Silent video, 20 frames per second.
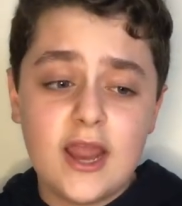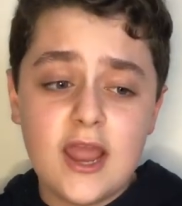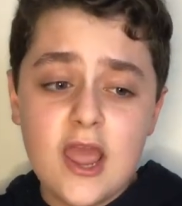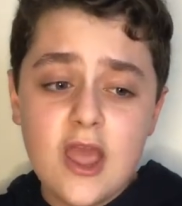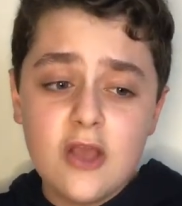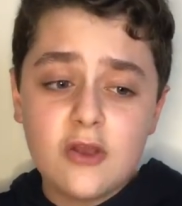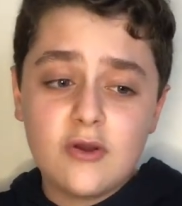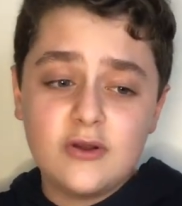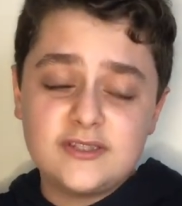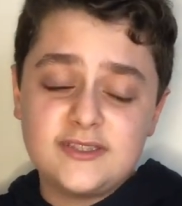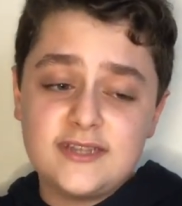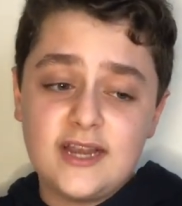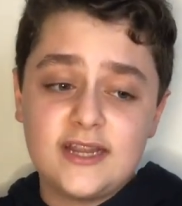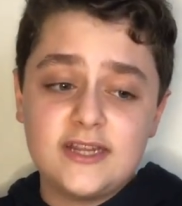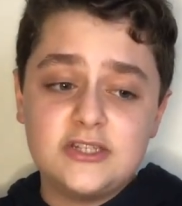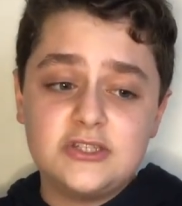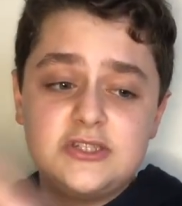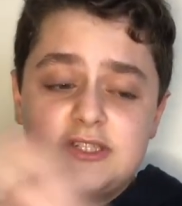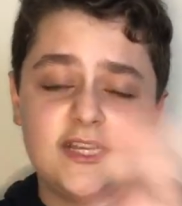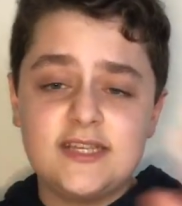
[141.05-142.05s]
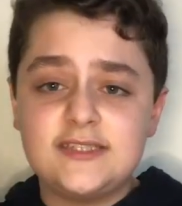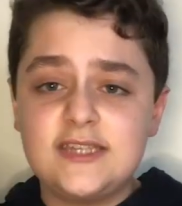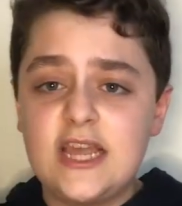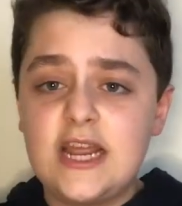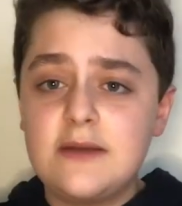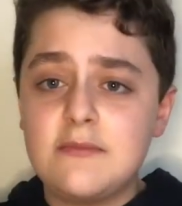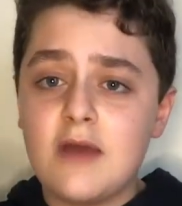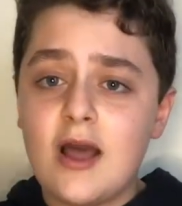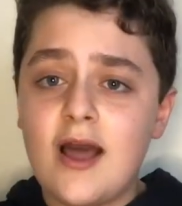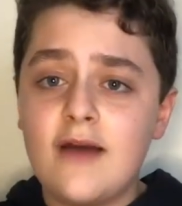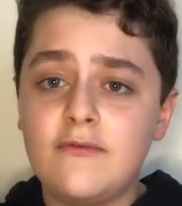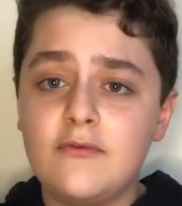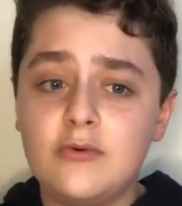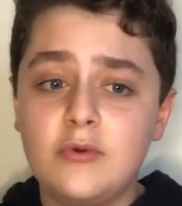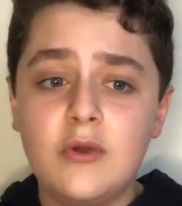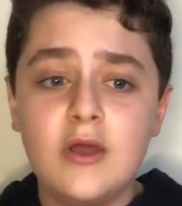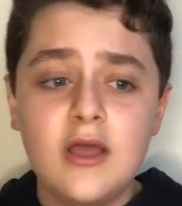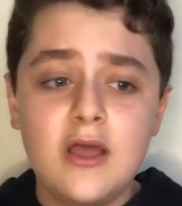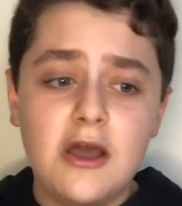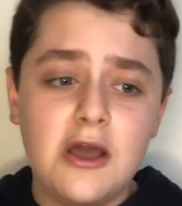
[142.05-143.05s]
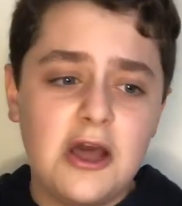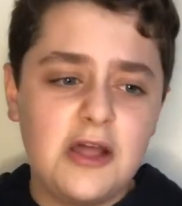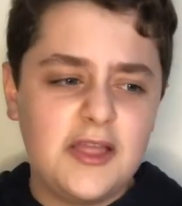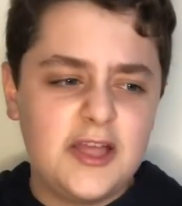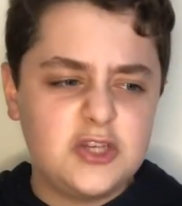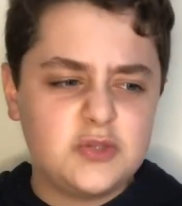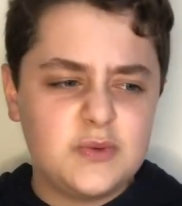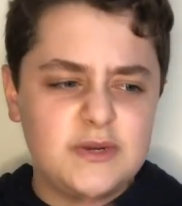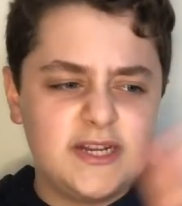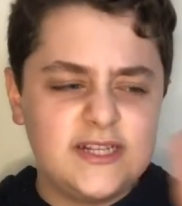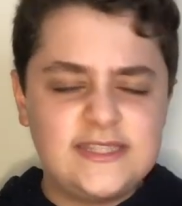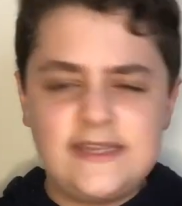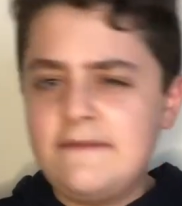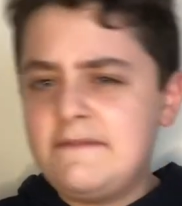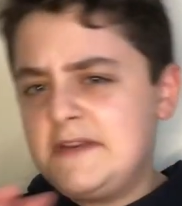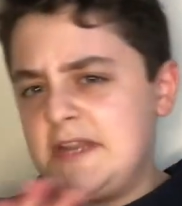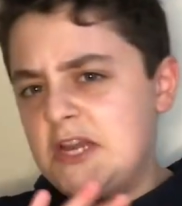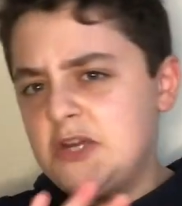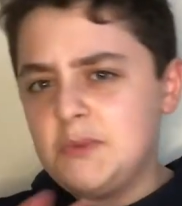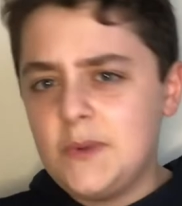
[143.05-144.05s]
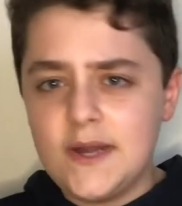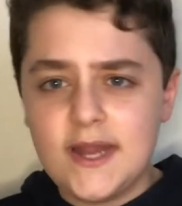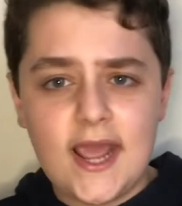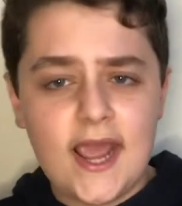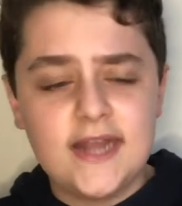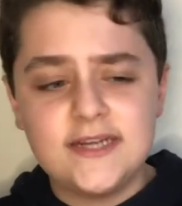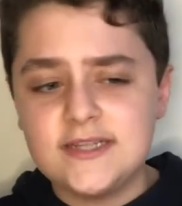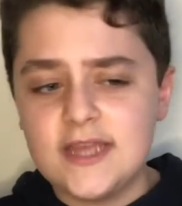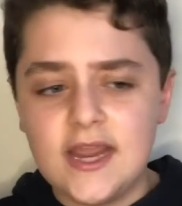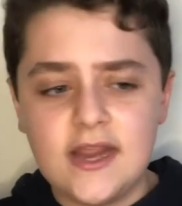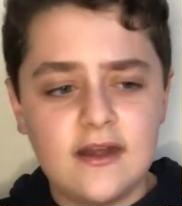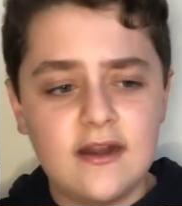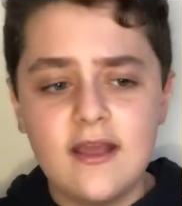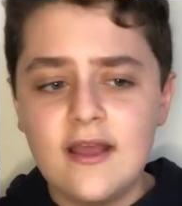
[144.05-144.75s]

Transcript: got stuck into DC and Marvel uh, like 2017, 2018.